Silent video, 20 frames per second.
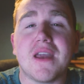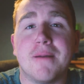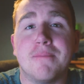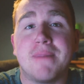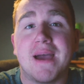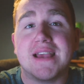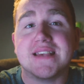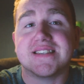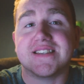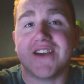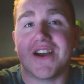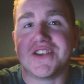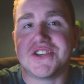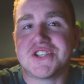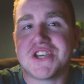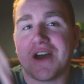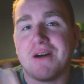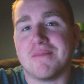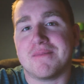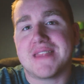and basically I
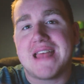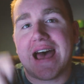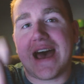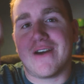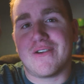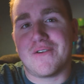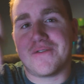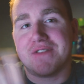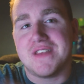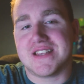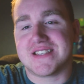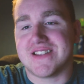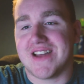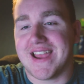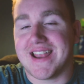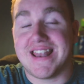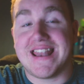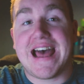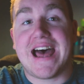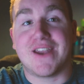jumped down off this
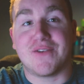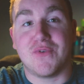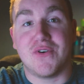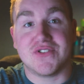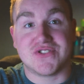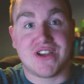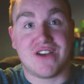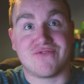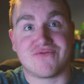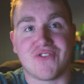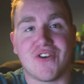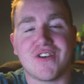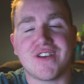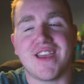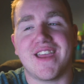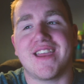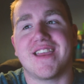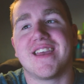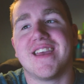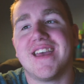like ladder, what was like
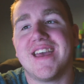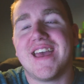rocking,